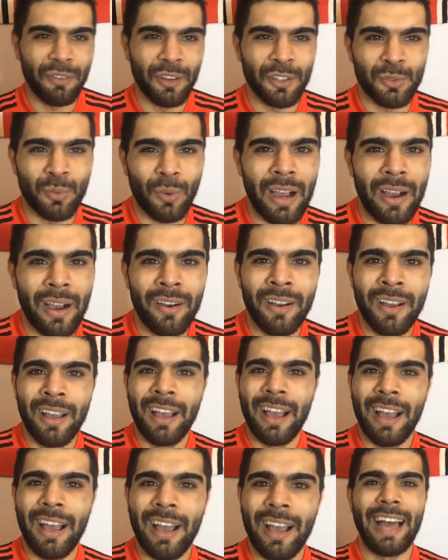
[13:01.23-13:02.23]
as well.
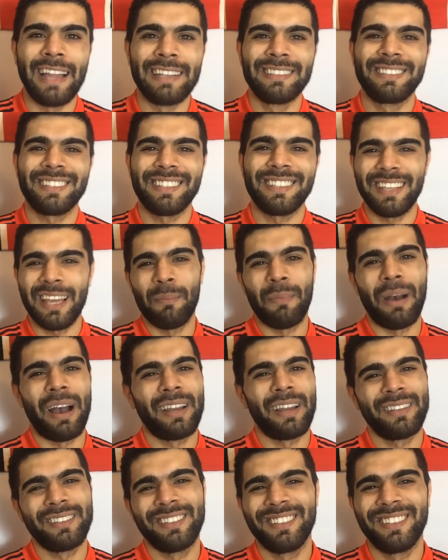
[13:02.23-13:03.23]
And yeah,
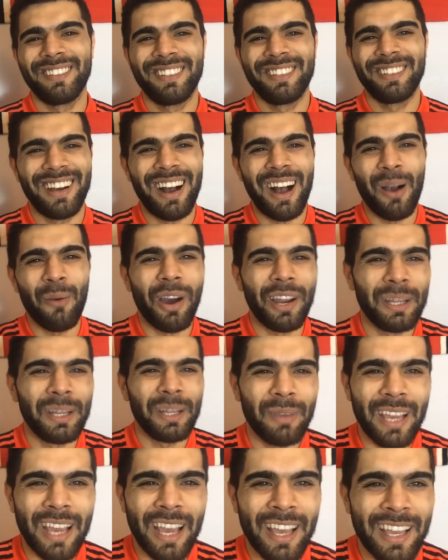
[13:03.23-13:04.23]
man, I want him
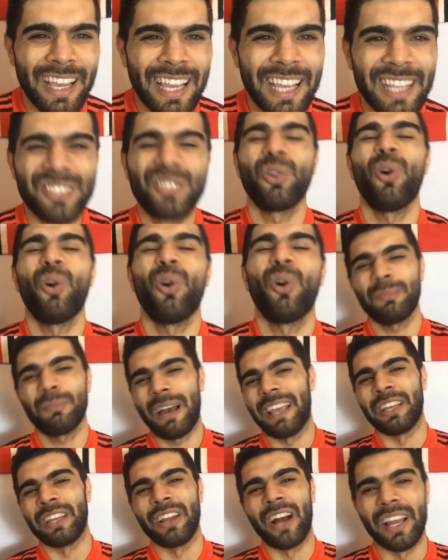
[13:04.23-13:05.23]
here. He talks
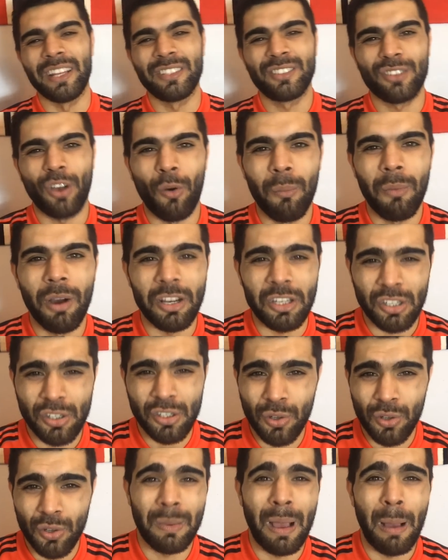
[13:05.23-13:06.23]
about United so much. He
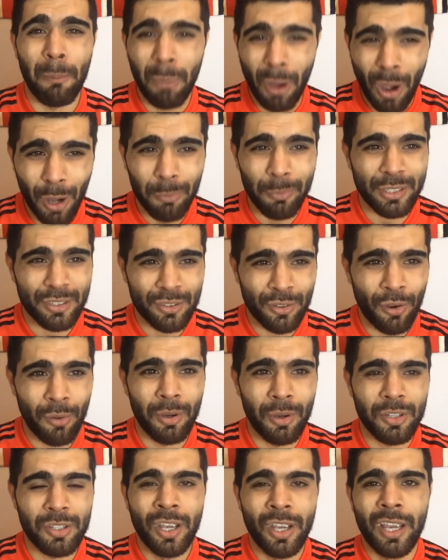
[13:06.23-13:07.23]
talks about Pogba so
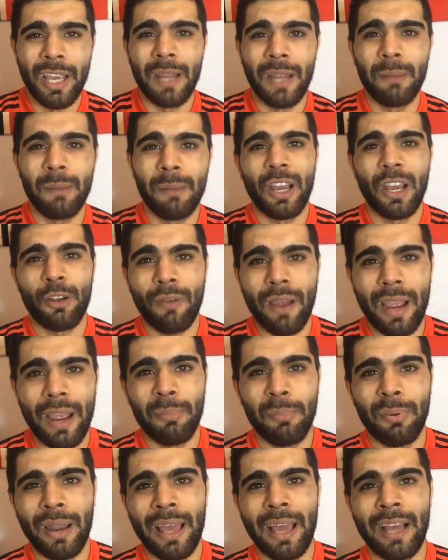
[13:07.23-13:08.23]
much. He'd be a great
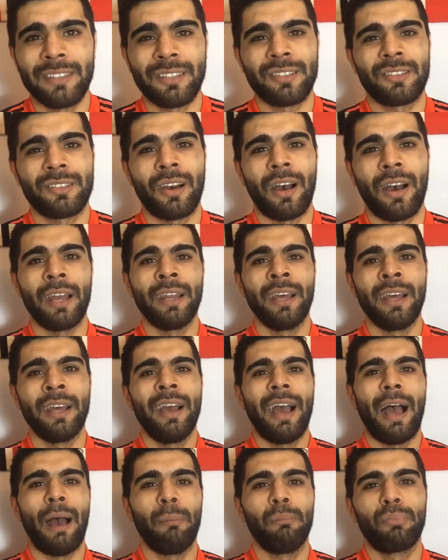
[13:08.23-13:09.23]
player to sign
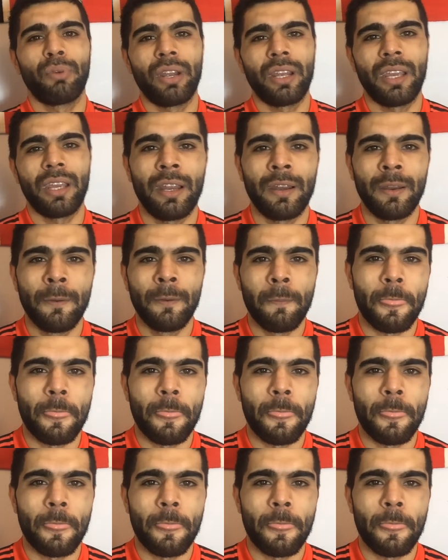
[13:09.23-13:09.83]
and bring in